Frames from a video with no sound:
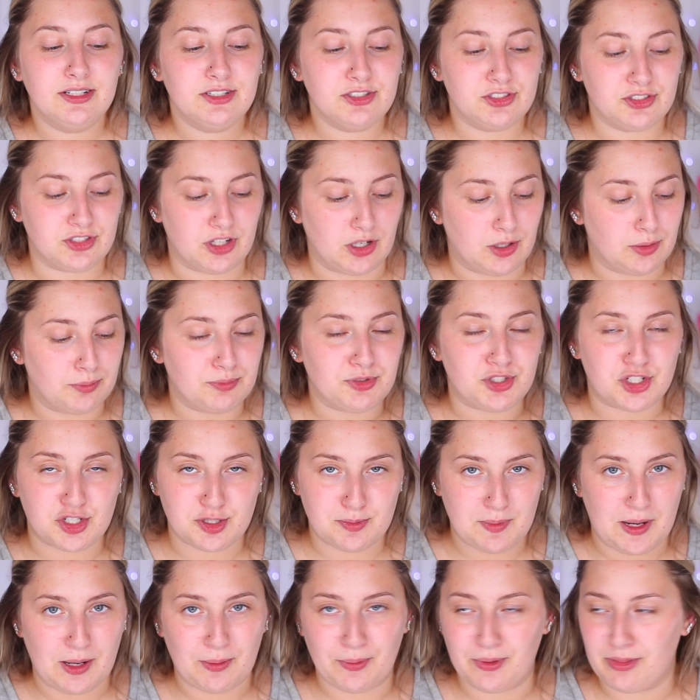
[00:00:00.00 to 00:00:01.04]
So just
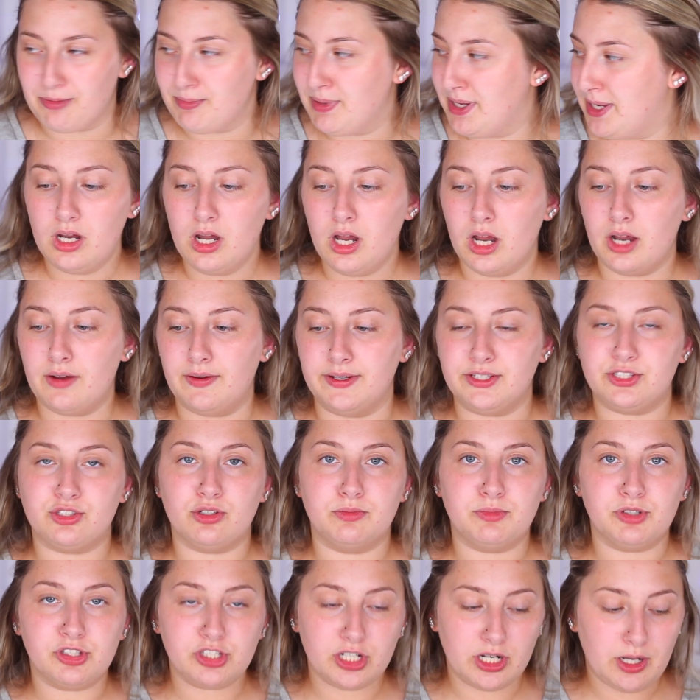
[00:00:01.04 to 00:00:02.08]
bear with me. All right, so I'm
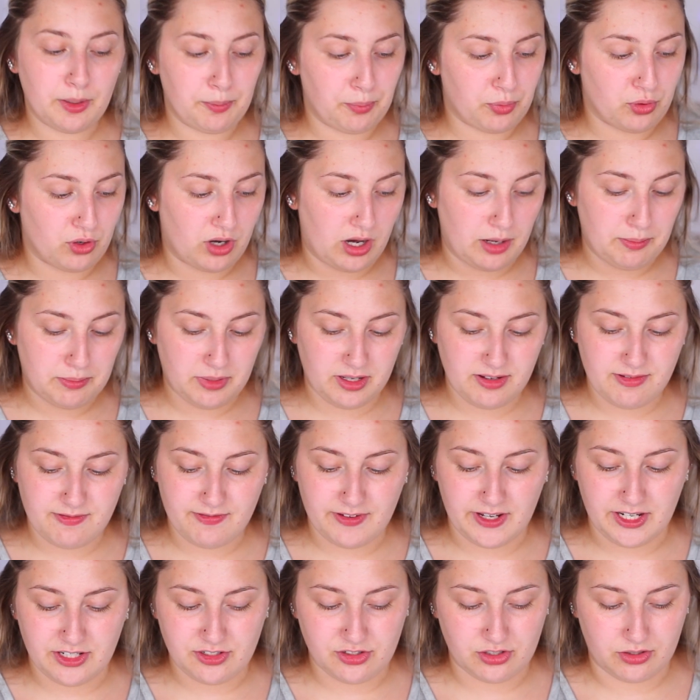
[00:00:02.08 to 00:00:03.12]
just gonna prime my
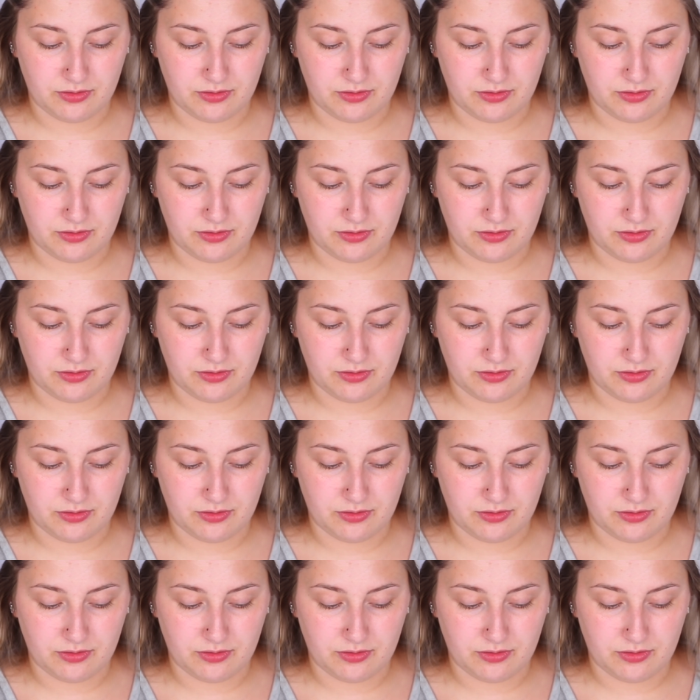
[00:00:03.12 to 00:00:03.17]
face,